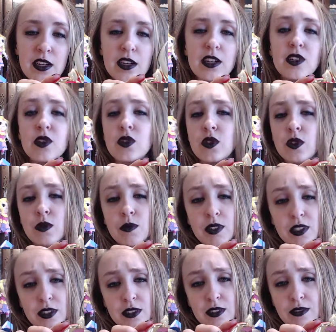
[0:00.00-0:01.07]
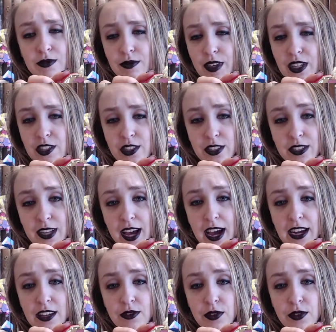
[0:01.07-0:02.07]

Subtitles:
I assume this feature is added